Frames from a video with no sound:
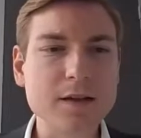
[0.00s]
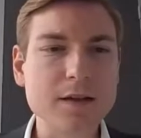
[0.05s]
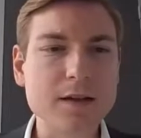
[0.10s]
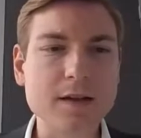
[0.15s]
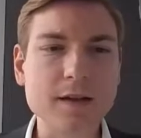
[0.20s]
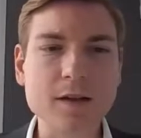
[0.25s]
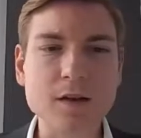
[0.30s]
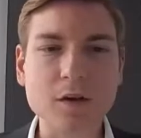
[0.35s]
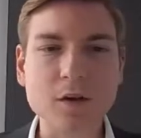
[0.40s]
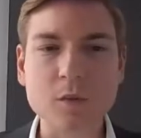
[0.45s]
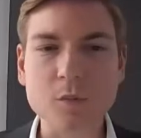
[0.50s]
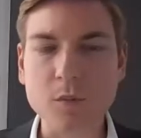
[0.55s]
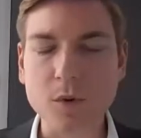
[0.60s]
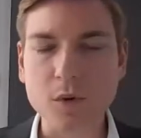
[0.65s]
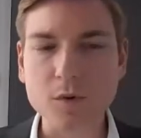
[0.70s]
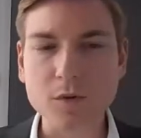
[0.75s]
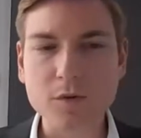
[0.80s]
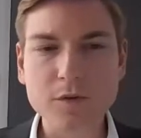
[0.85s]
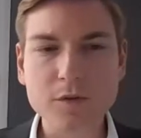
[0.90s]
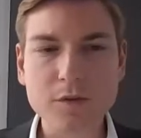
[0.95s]
on
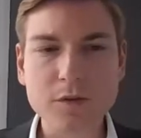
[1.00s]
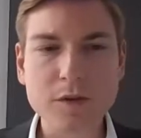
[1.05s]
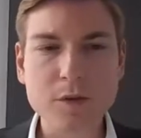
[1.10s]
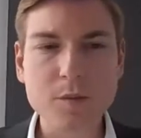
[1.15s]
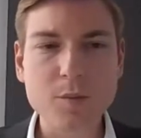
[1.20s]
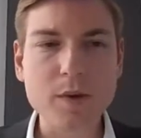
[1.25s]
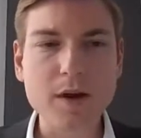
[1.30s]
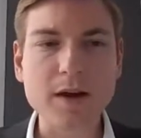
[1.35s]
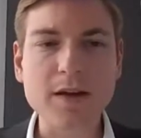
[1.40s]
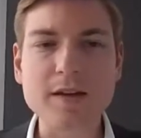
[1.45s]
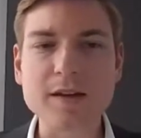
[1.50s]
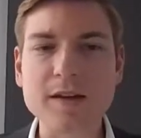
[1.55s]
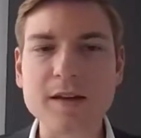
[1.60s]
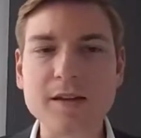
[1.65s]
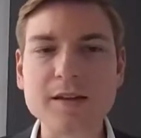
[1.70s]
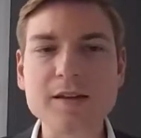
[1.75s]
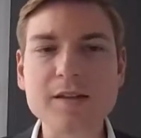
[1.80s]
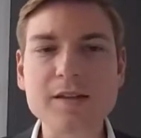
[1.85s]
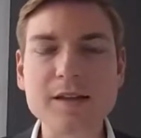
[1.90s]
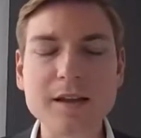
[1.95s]
both buy
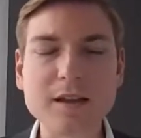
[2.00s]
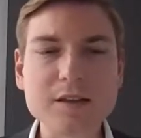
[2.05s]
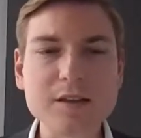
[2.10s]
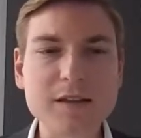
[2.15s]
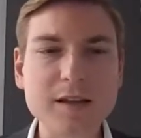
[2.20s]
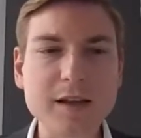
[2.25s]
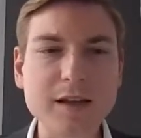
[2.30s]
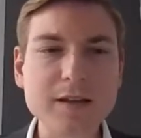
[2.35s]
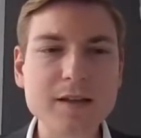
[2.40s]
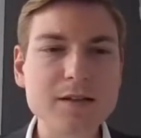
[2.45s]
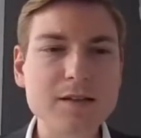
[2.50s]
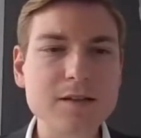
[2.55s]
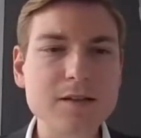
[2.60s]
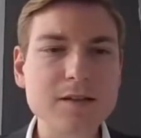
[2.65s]
and sell side.